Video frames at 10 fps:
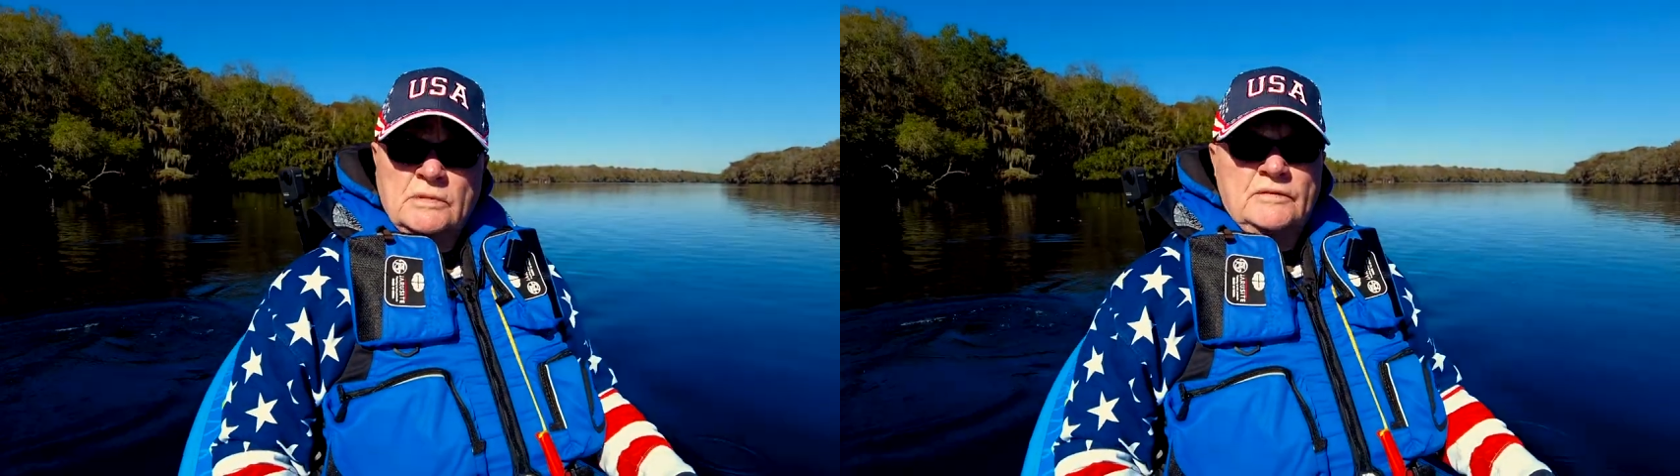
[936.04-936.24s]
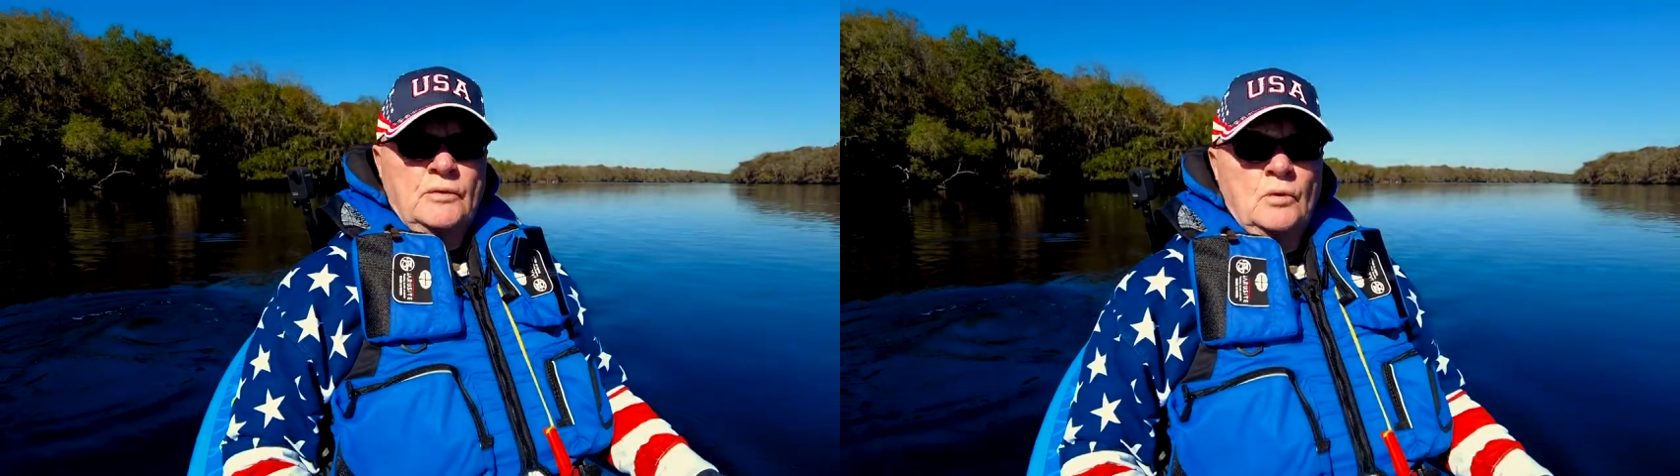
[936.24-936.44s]

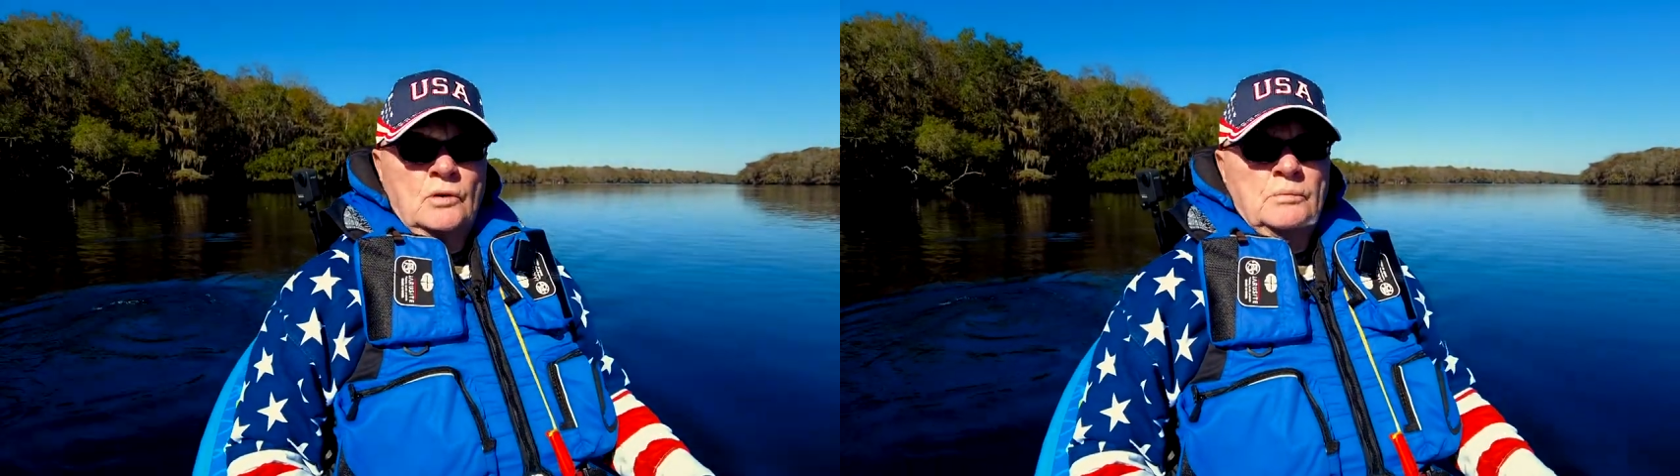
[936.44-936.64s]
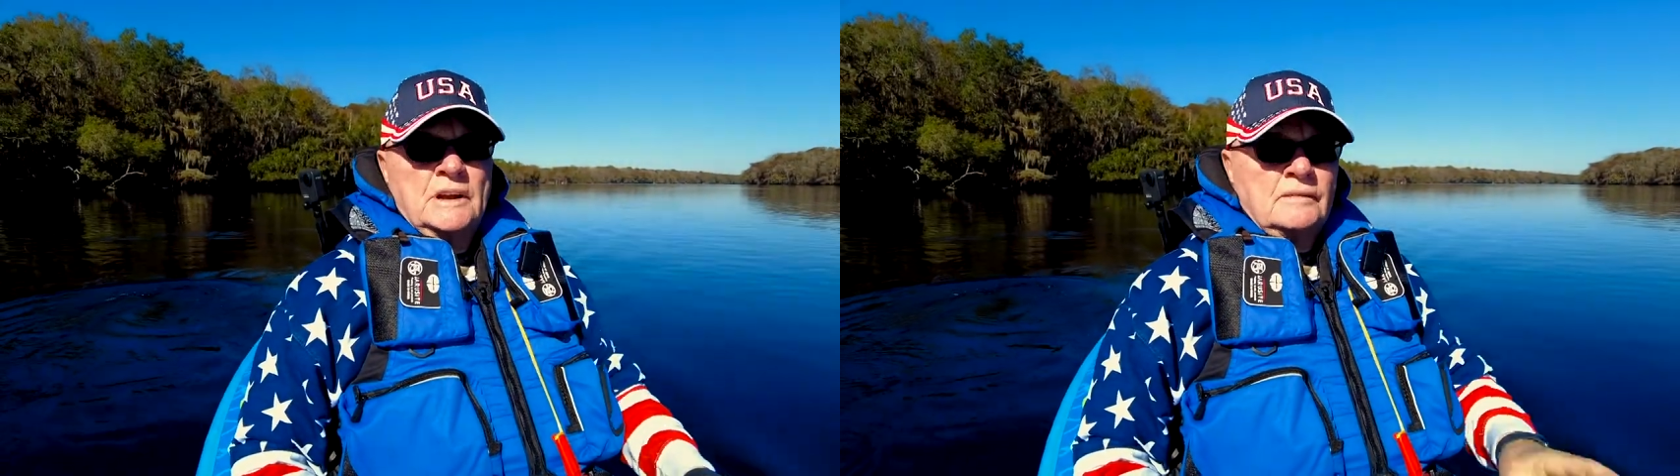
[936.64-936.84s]
before,
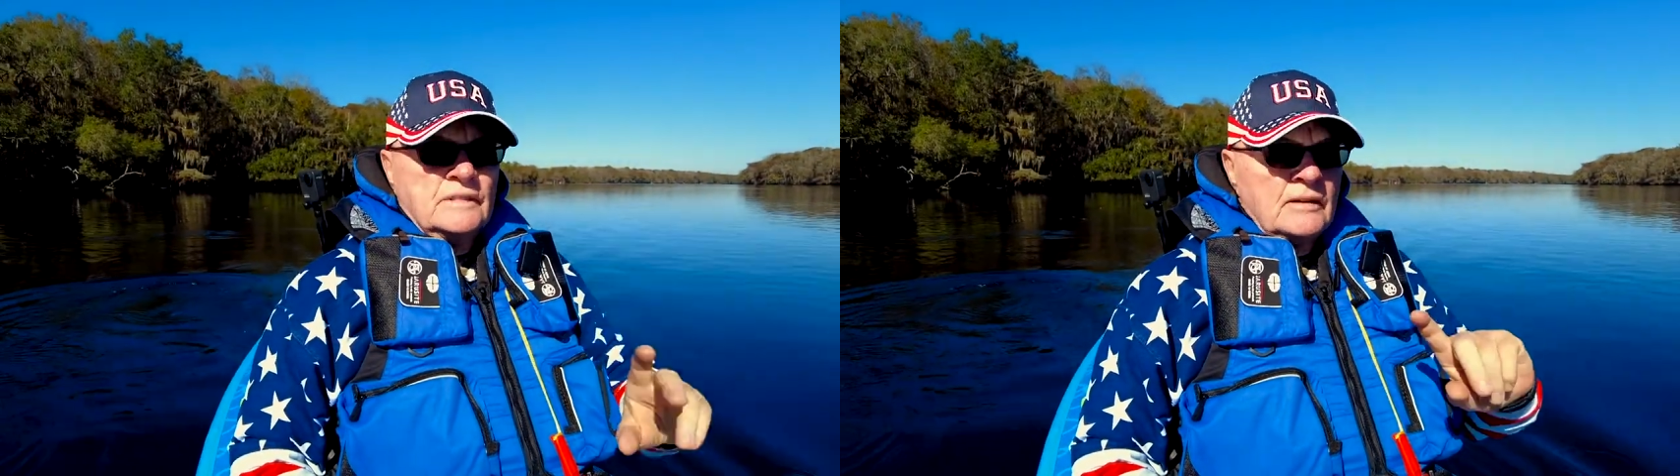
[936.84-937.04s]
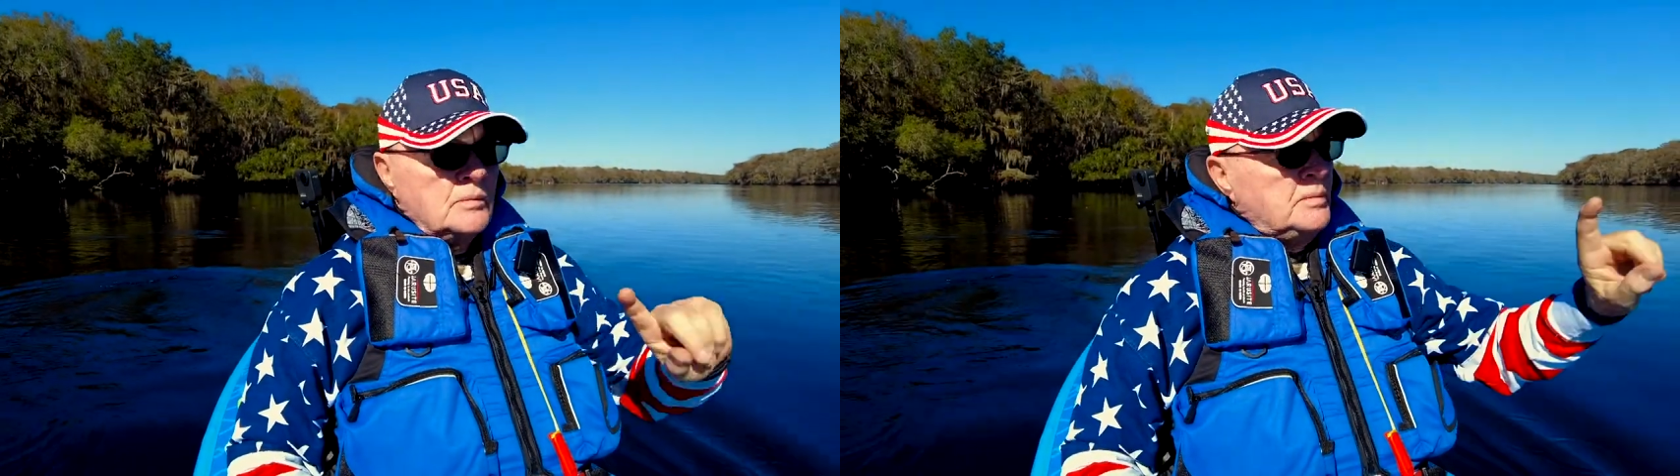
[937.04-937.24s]
but I've
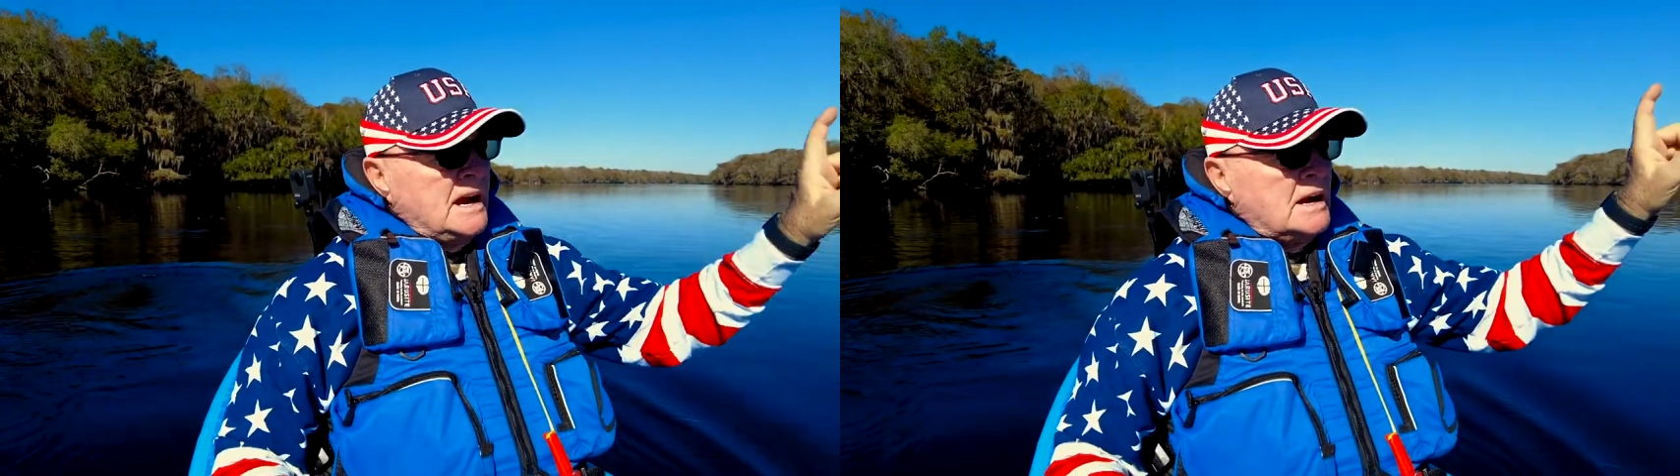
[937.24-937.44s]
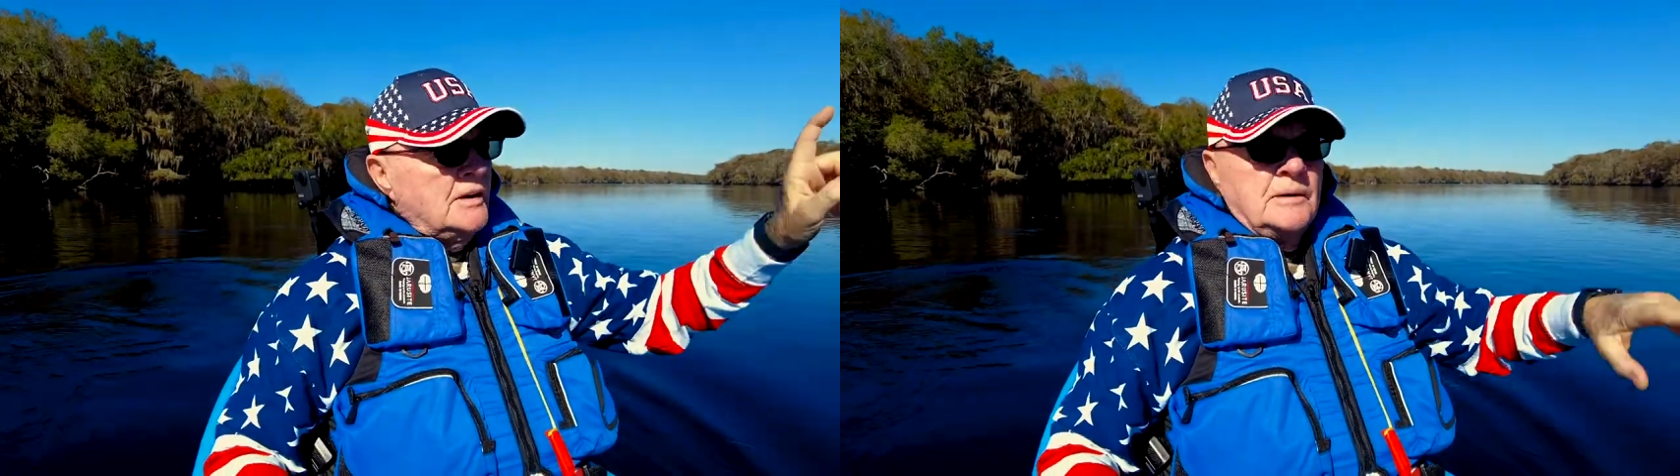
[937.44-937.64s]
never
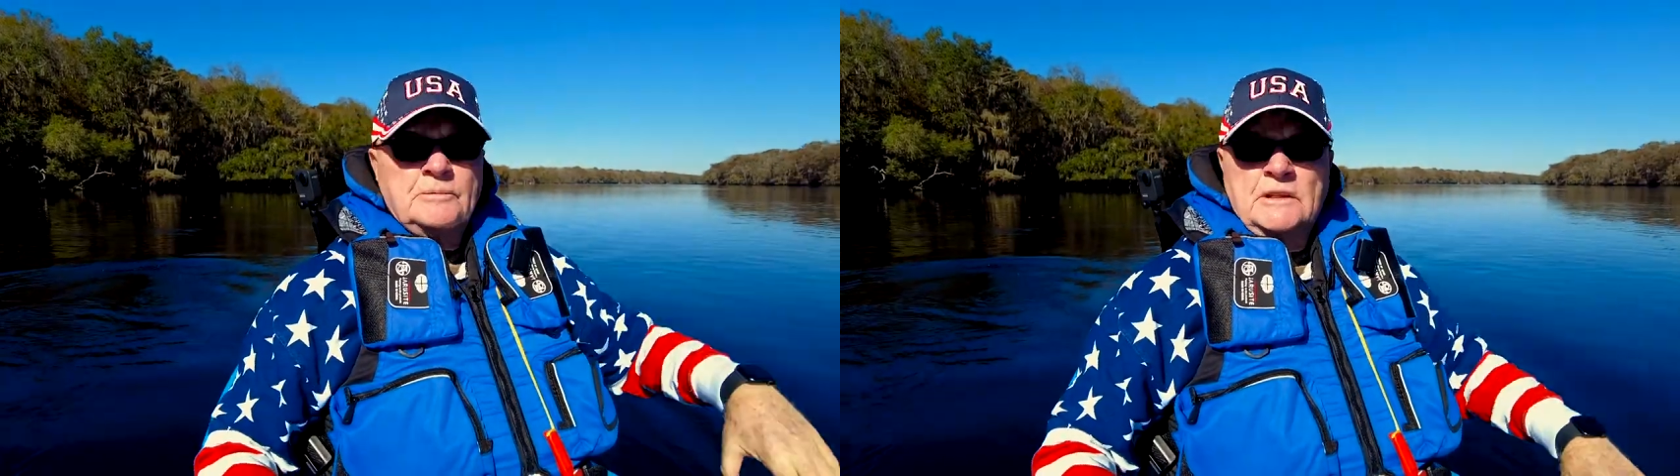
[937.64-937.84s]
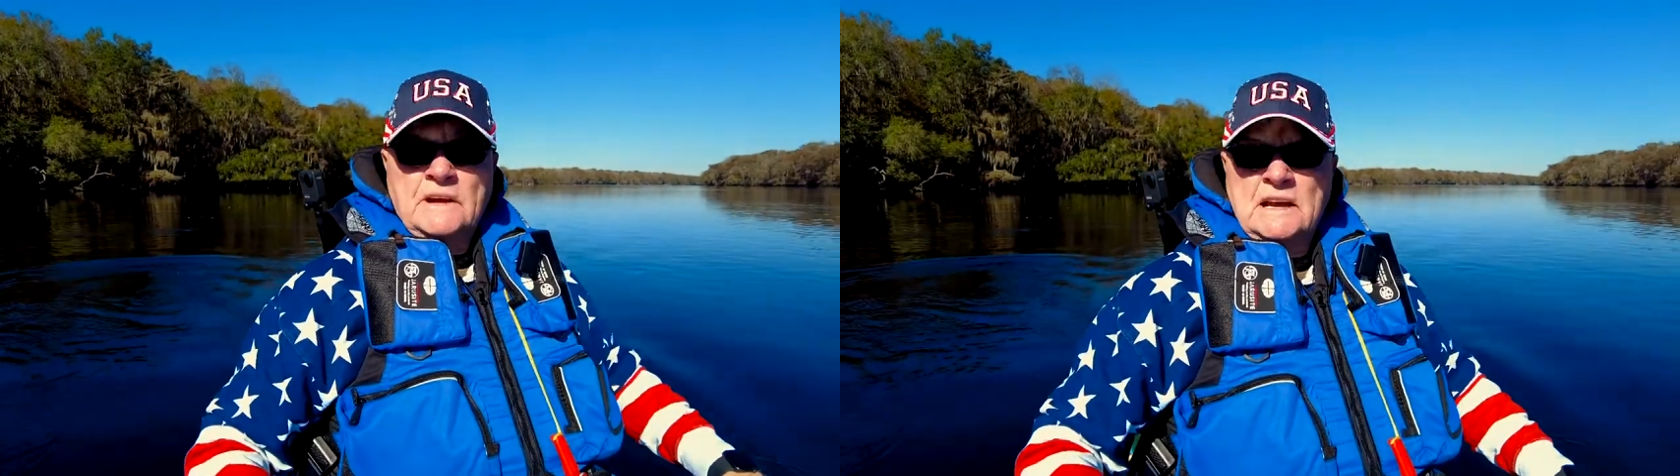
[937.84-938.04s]
paddled up
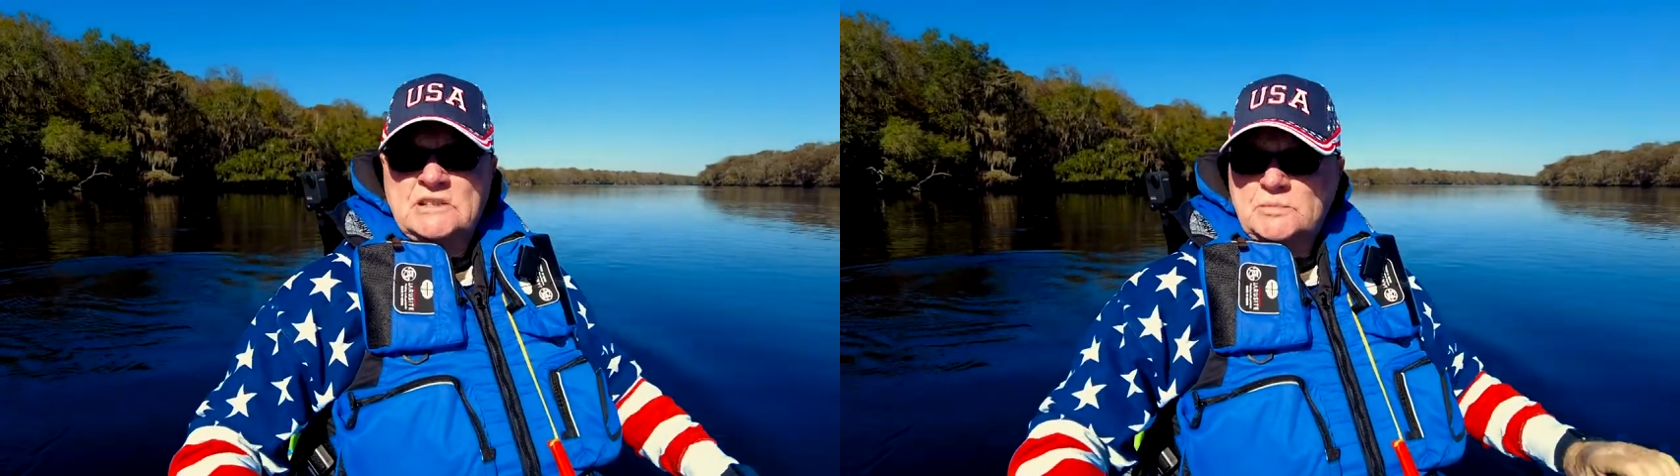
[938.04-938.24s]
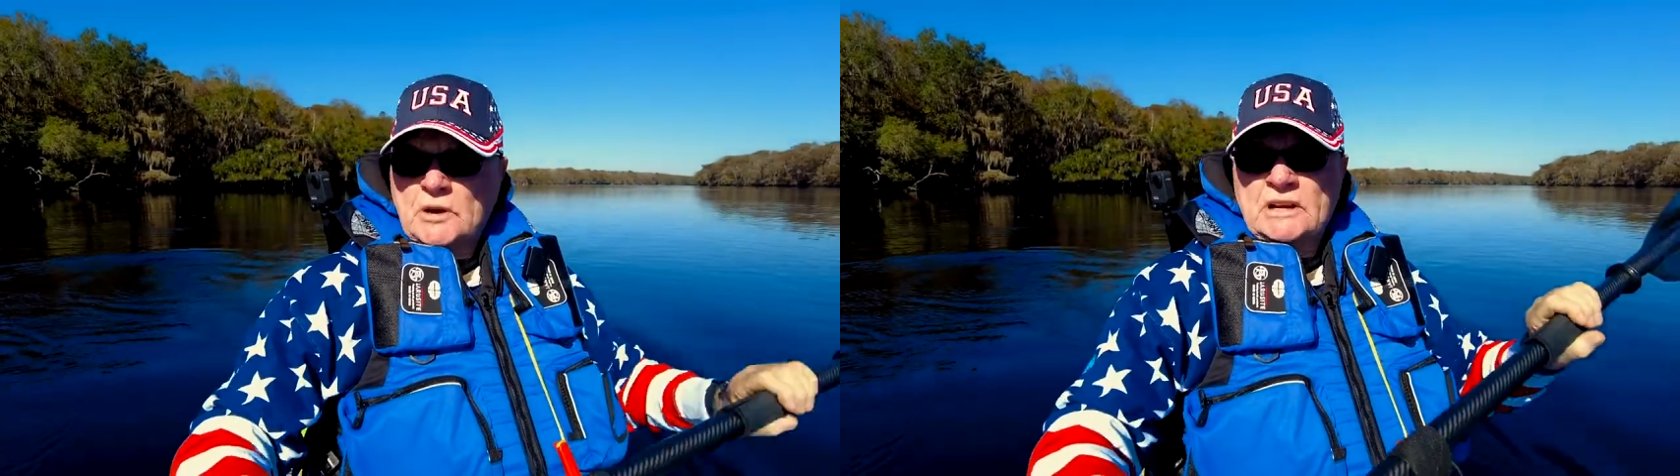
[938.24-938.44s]
to the head
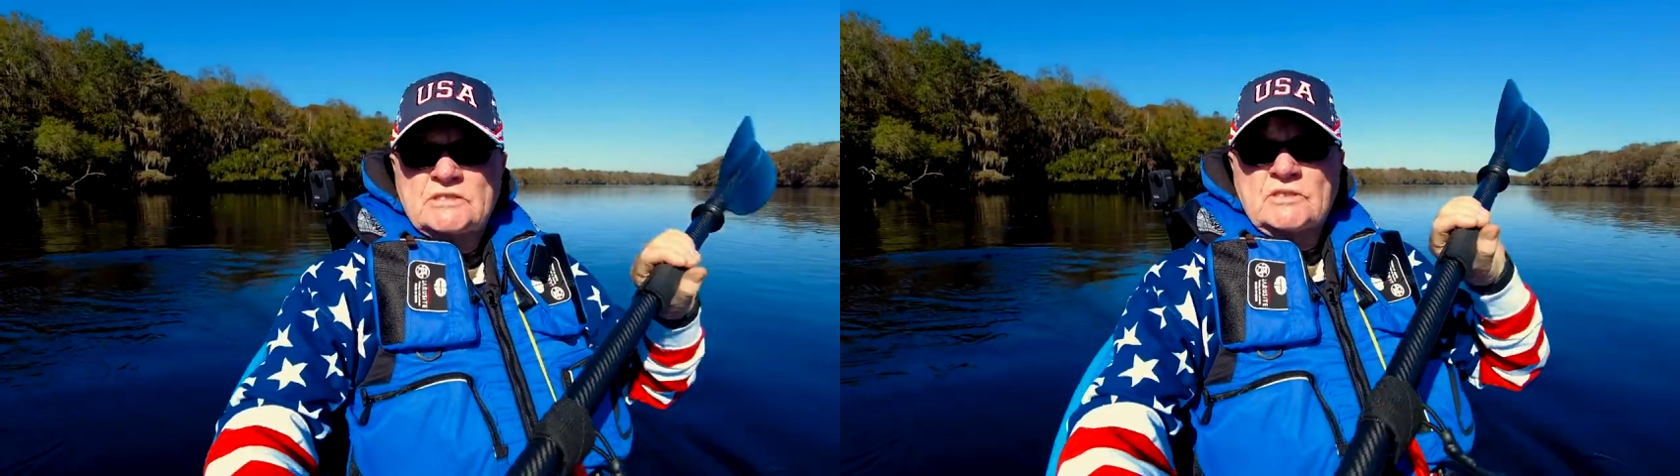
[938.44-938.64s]
springs.